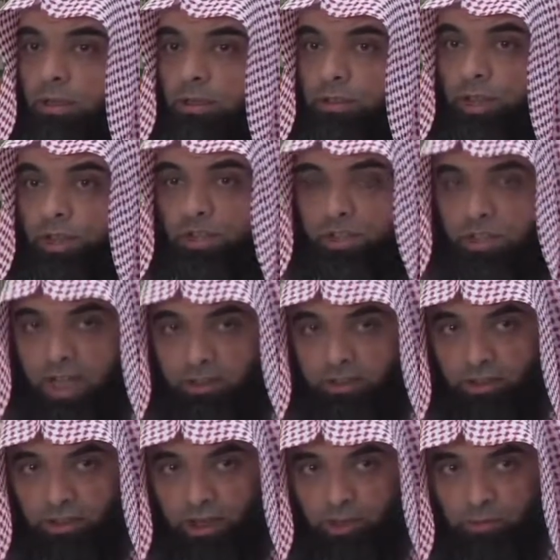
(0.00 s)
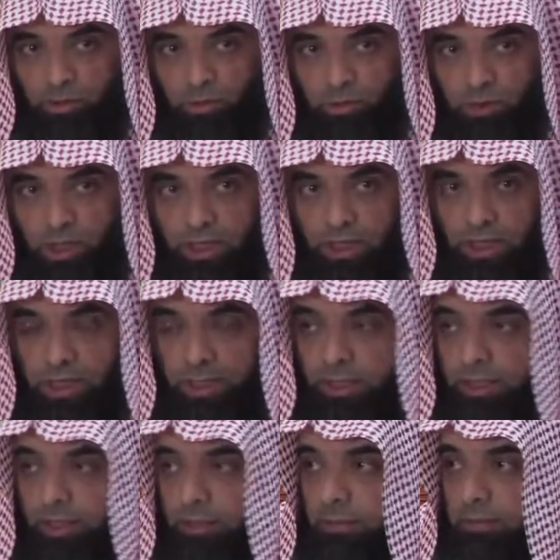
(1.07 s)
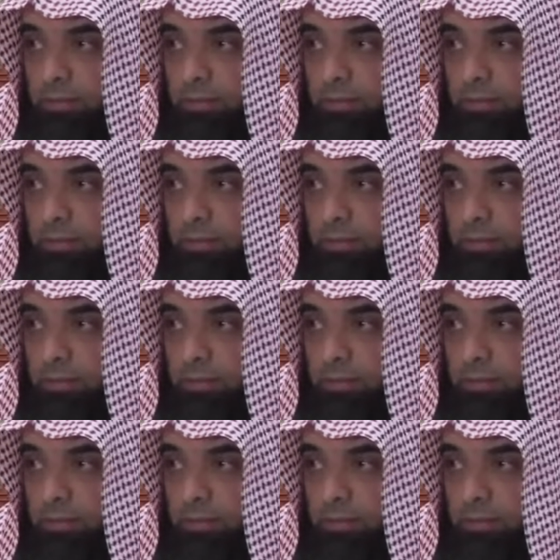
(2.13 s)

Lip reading: Sheikh Sa'di rahmatullahi alayhi